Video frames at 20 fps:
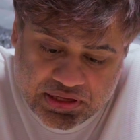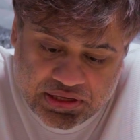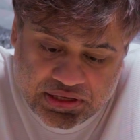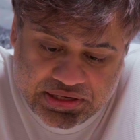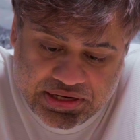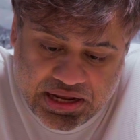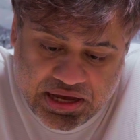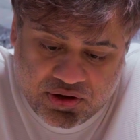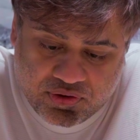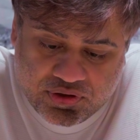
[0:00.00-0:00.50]

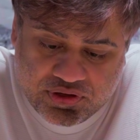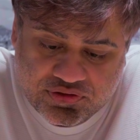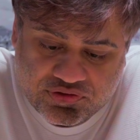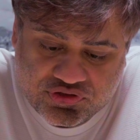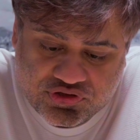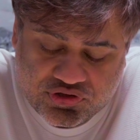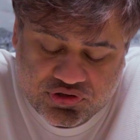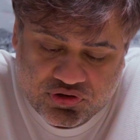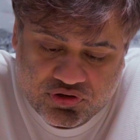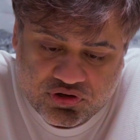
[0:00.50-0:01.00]
Now, in
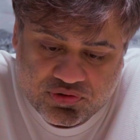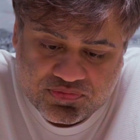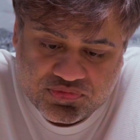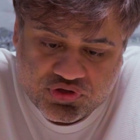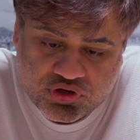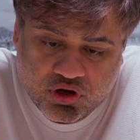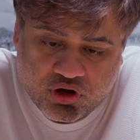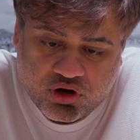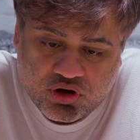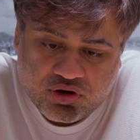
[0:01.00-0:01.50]
terms
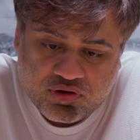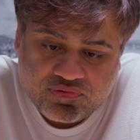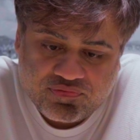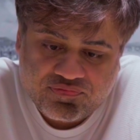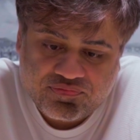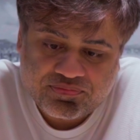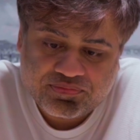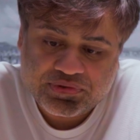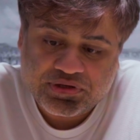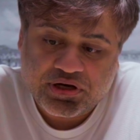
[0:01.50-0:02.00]

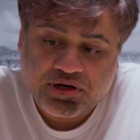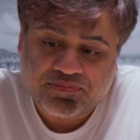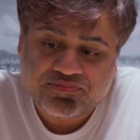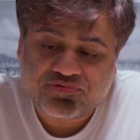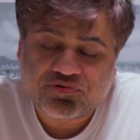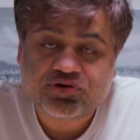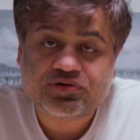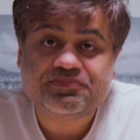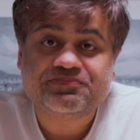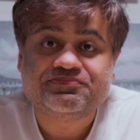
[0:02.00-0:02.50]
of
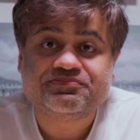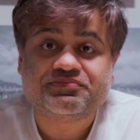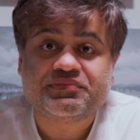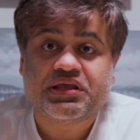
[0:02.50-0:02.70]
comfort,